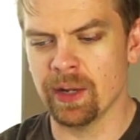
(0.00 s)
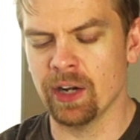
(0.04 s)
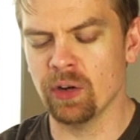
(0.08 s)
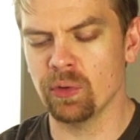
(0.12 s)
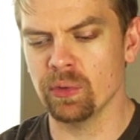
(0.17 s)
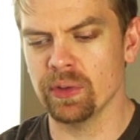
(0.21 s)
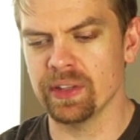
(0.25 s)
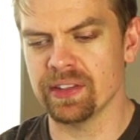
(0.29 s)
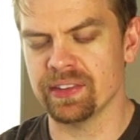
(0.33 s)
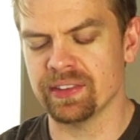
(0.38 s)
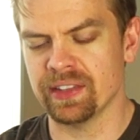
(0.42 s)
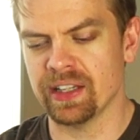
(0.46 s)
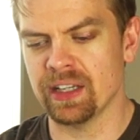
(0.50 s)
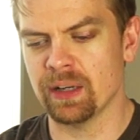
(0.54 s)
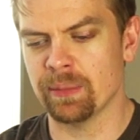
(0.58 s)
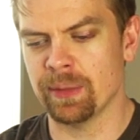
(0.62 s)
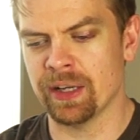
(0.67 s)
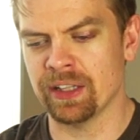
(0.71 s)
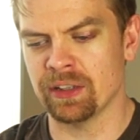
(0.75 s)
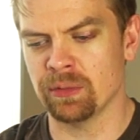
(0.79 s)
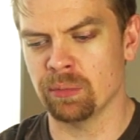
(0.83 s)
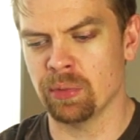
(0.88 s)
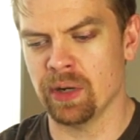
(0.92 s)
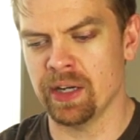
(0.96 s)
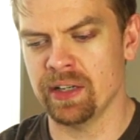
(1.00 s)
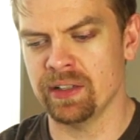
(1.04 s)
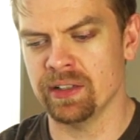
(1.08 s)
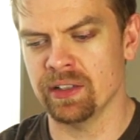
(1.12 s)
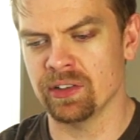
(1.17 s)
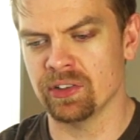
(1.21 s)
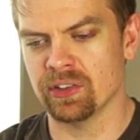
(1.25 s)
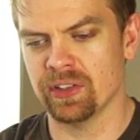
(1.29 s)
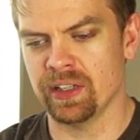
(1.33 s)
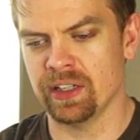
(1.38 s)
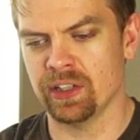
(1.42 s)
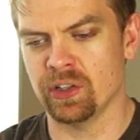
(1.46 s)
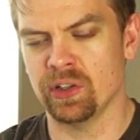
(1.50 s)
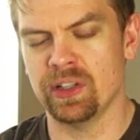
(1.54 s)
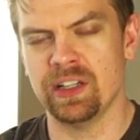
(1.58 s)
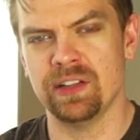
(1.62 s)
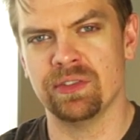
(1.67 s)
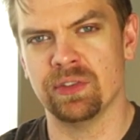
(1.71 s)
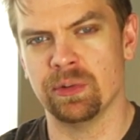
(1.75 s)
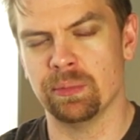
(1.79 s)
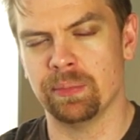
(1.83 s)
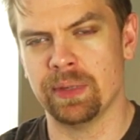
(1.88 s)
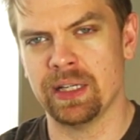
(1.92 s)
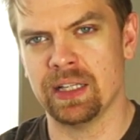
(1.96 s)
I don't really think about the brightness. It could
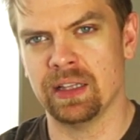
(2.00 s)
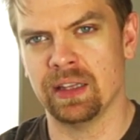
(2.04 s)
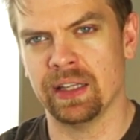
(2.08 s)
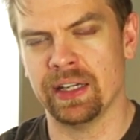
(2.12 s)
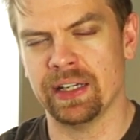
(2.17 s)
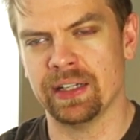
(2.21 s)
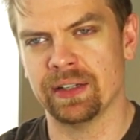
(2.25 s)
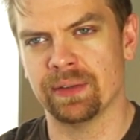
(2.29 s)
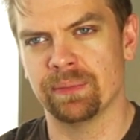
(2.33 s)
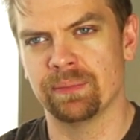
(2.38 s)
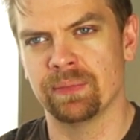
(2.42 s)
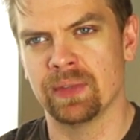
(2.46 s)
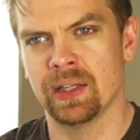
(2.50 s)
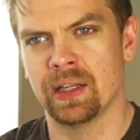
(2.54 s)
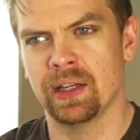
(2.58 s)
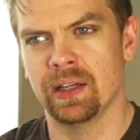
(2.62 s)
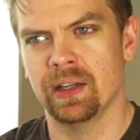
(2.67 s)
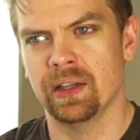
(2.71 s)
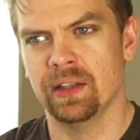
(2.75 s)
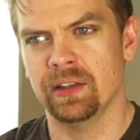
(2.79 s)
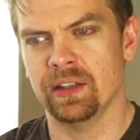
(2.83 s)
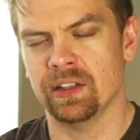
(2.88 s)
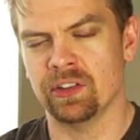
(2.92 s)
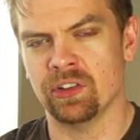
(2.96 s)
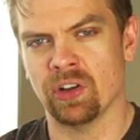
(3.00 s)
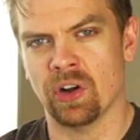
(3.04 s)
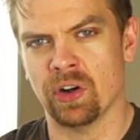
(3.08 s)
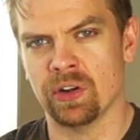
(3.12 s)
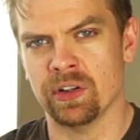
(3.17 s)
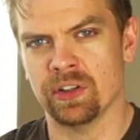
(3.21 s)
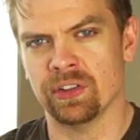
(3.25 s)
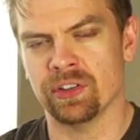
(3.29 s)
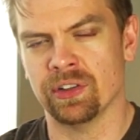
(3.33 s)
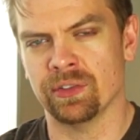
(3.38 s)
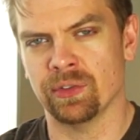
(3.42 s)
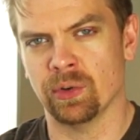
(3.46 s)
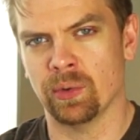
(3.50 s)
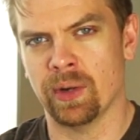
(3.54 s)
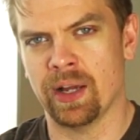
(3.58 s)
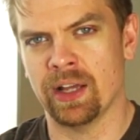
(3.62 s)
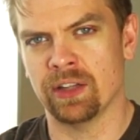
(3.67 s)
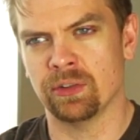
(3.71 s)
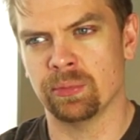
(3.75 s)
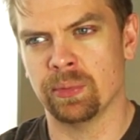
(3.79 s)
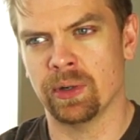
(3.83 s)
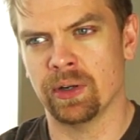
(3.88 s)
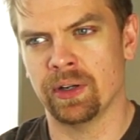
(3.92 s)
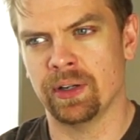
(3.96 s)
even be like the tartness of a
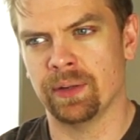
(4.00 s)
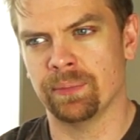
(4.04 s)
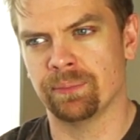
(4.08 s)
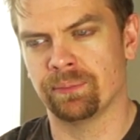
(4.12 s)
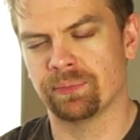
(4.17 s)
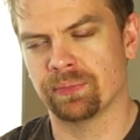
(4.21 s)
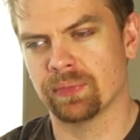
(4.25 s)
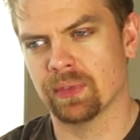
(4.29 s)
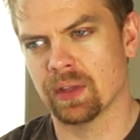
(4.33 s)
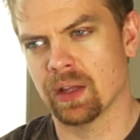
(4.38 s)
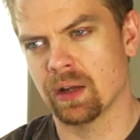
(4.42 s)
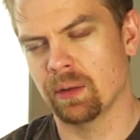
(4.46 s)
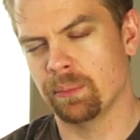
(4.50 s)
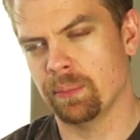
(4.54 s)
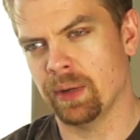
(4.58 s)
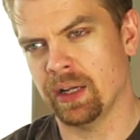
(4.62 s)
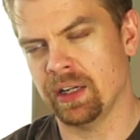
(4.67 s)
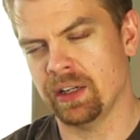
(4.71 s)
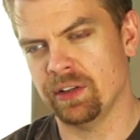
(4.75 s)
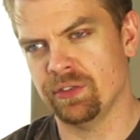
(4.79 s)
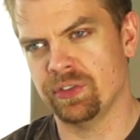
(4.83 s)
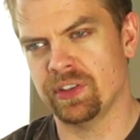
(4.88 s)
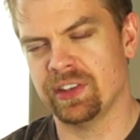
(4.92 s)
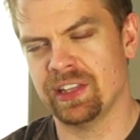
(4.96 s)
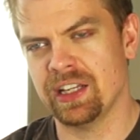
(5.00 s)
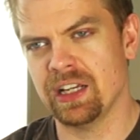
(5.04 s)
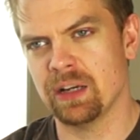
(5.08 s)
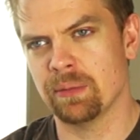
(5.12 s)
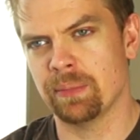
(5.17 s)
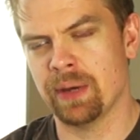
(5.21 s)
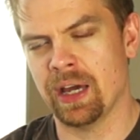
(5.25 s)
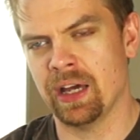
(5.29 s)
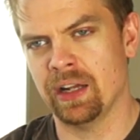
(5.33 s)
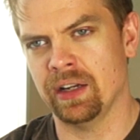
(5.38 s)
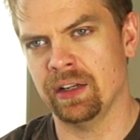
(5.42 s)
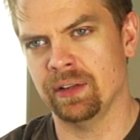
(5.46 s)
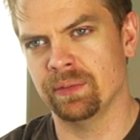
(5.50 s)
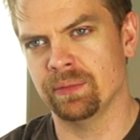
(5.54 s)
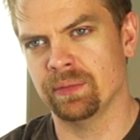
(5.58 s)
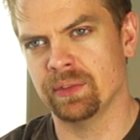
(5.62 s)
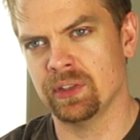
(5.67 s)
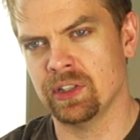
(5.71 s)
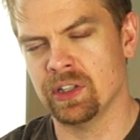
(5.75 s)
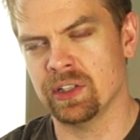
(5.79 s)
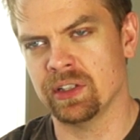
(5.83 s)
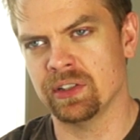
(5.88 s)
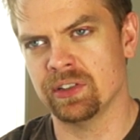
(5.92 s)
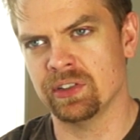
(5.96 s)
raspberry. But if you think about it,
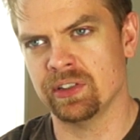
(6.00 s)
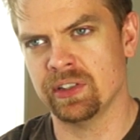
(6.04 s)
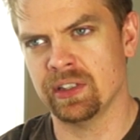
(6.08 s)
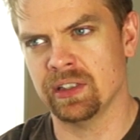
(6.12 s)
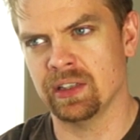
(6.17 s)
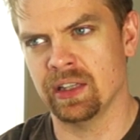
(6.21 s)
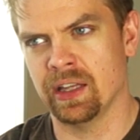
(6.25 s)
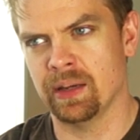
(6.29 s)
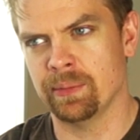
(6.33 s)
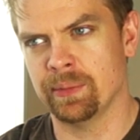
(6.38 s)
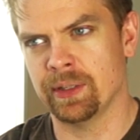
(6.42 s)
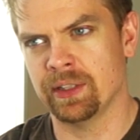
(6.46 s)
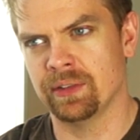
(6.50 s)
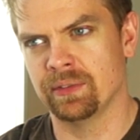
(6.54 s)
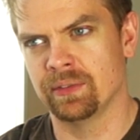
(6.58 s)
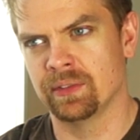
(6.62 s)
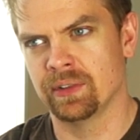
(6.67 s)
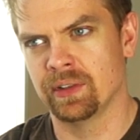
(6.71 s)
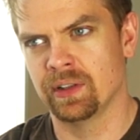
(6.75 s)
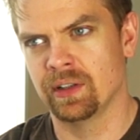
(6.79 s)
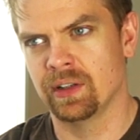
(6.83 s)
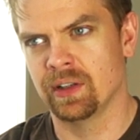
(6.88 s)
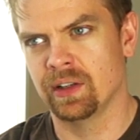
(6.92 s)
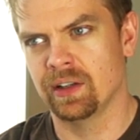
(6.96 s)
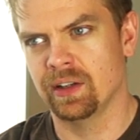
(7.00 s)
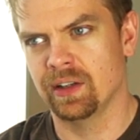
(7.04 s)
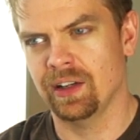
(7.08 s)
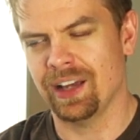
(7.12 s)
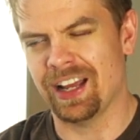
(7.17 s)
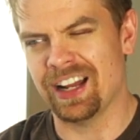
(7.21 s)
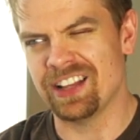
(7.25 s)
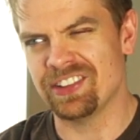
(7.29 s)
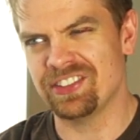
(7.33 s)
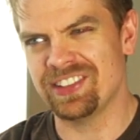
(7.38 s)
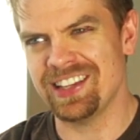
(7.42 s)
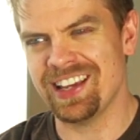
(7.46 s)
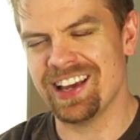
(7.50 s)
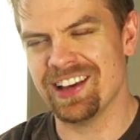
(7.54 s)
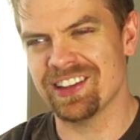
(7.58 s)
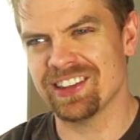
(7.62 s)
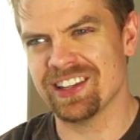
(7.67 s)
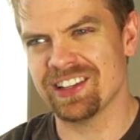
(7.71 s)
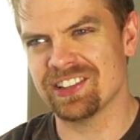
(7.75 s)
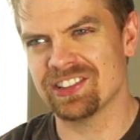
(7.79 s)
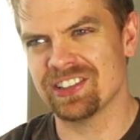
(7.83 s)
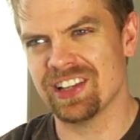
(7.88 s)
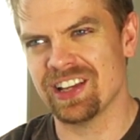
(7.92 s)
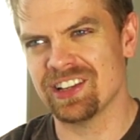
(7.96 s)
you could see lemon. And I see how
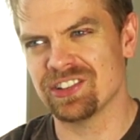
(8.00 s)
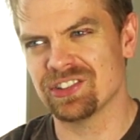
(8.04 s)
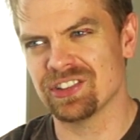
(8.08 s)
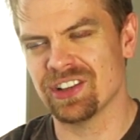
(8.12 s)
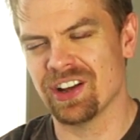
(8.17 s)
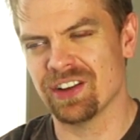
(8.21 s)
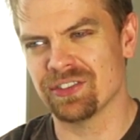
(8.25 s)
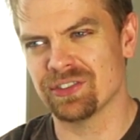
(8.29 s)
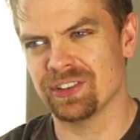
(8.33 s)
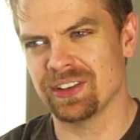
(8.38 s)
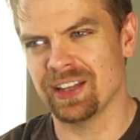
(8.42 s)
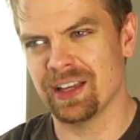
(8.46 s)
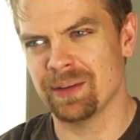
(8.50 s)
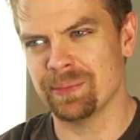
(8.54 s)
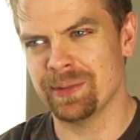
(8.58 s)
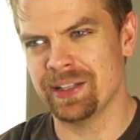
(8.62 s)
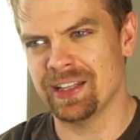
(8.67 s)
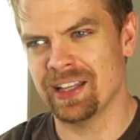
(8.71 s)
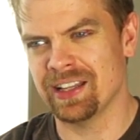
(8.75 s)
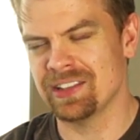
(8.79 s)
they say soft lemon.